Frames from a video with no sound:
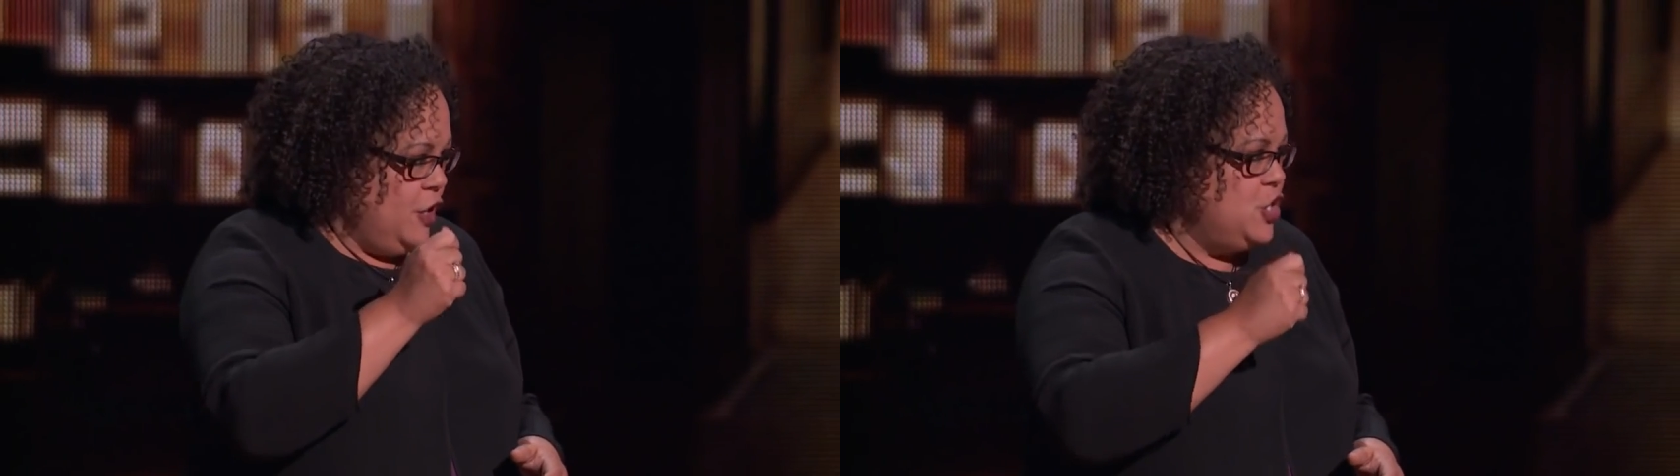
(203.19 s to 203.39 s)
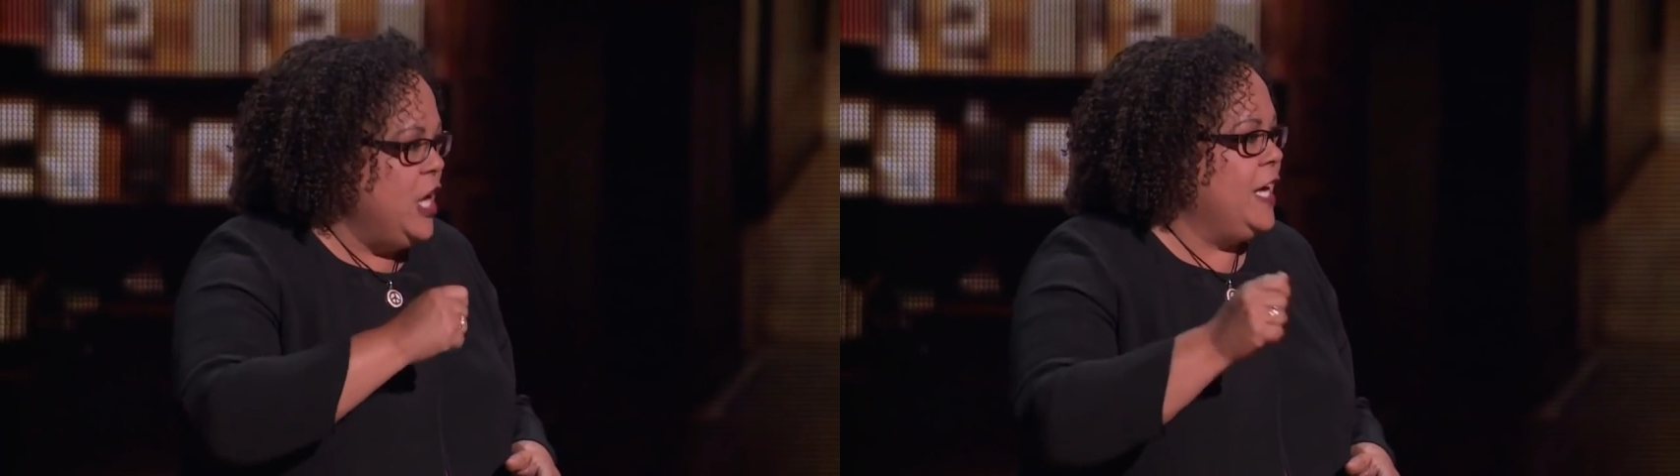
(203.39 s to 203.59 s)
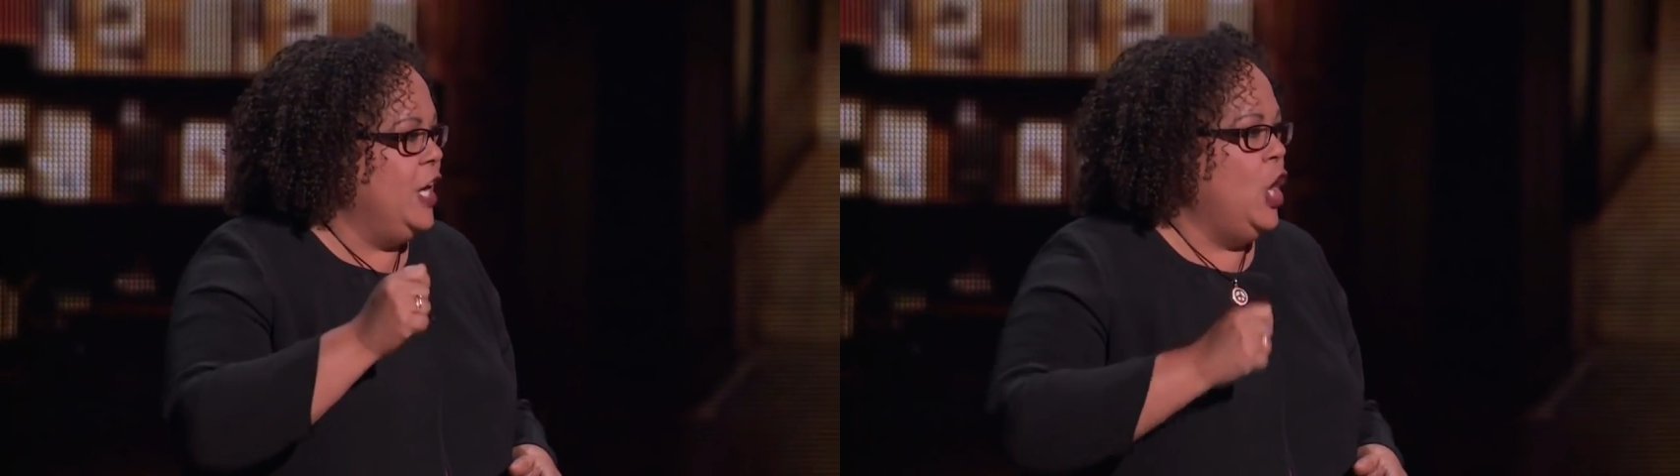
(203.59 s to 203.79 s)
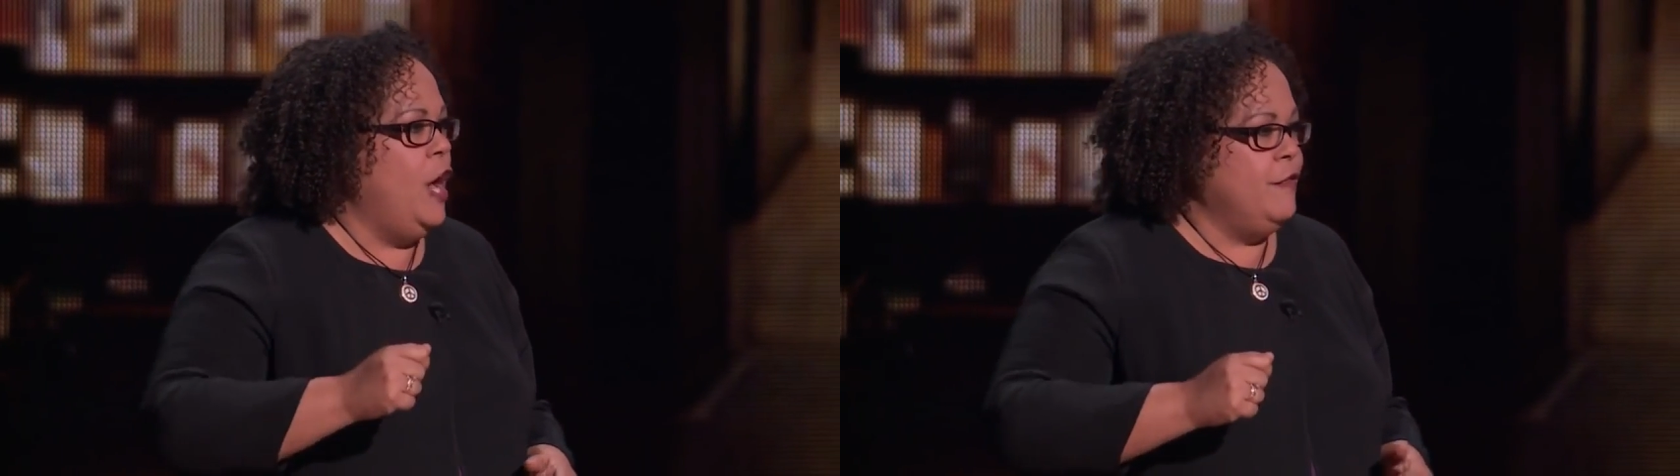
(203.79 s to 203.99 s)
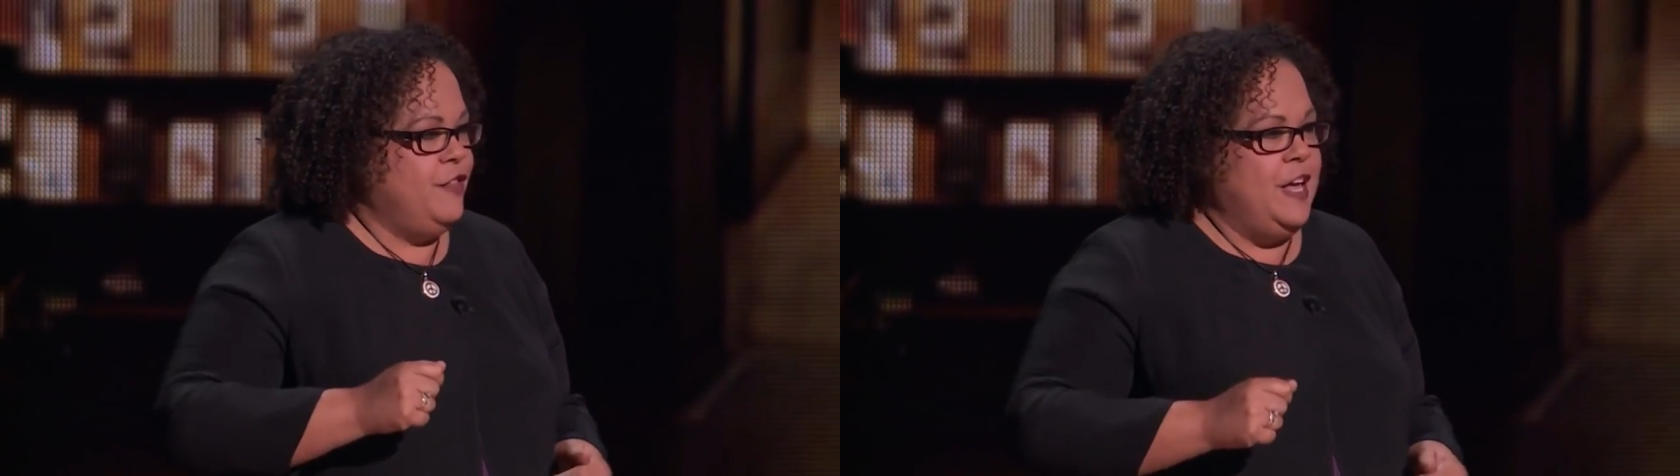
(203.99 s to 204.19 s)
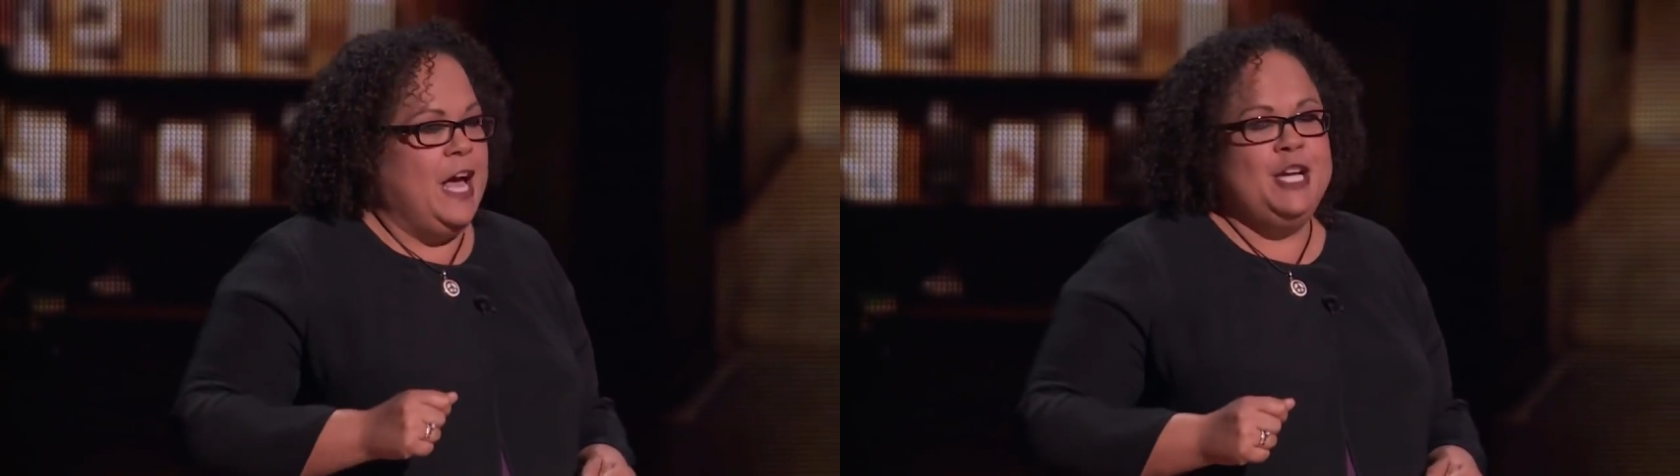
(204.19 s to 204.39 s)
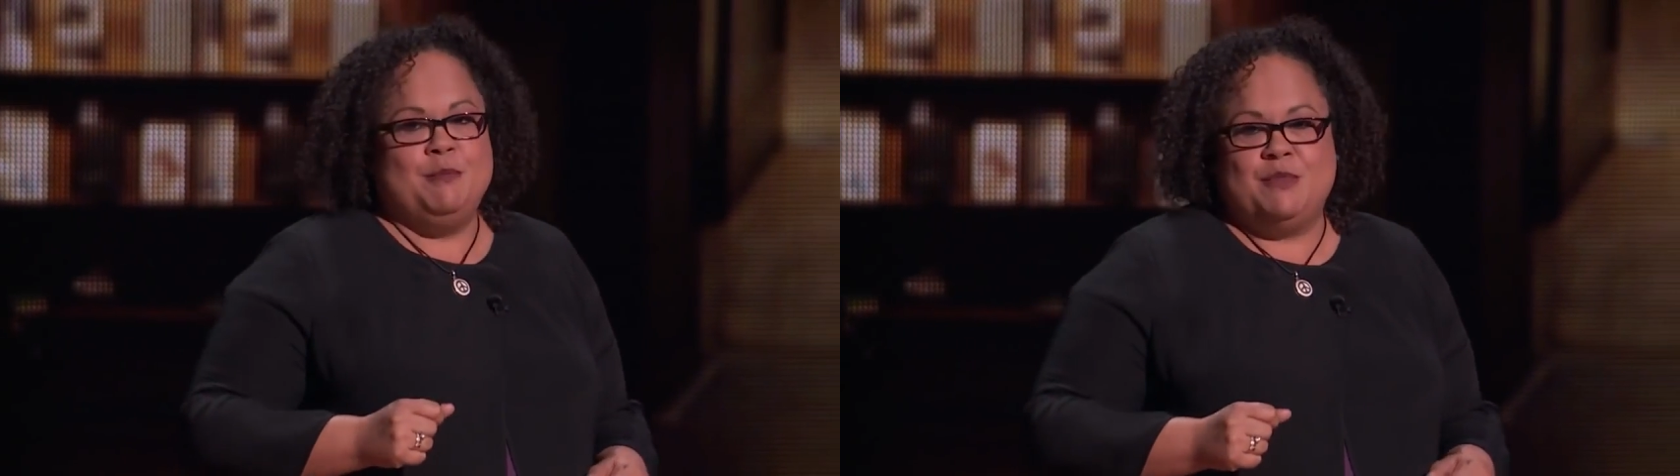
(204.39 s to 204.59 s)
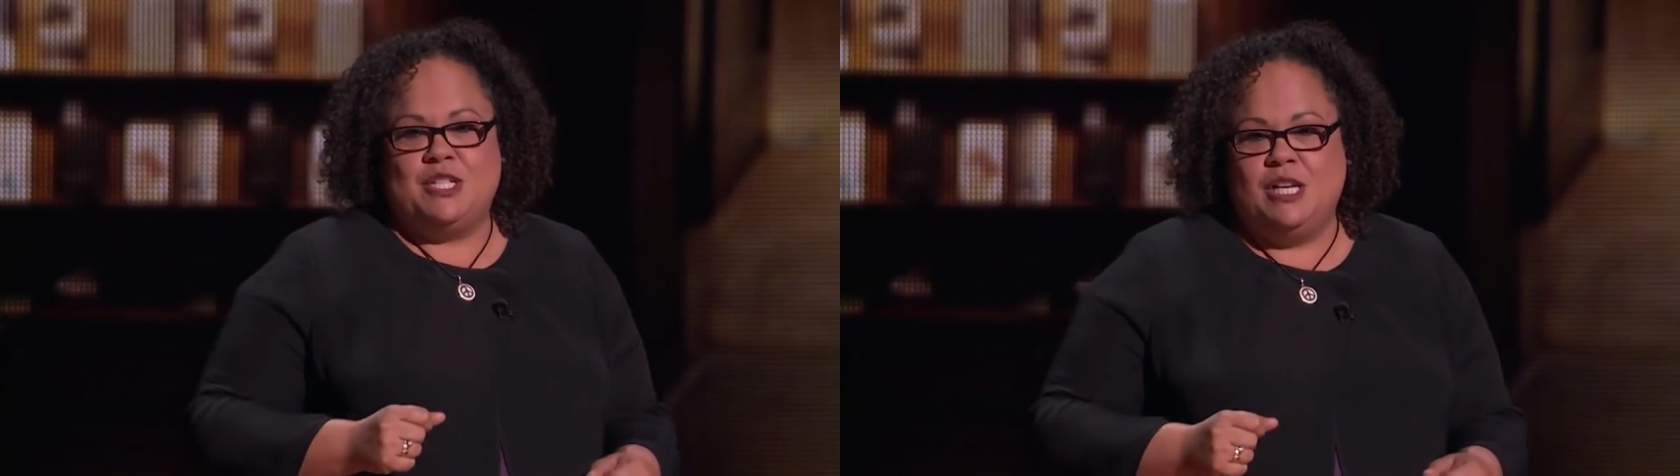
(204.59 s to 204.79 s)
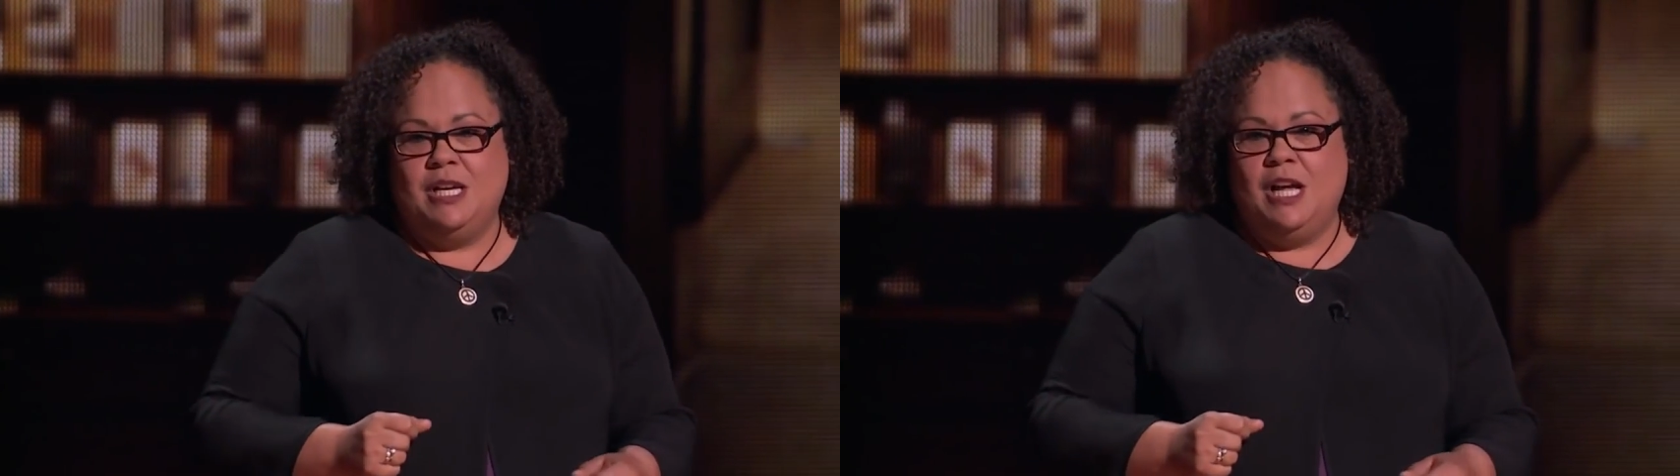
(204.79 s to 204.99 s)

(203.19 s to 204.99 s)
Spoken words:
checking off the items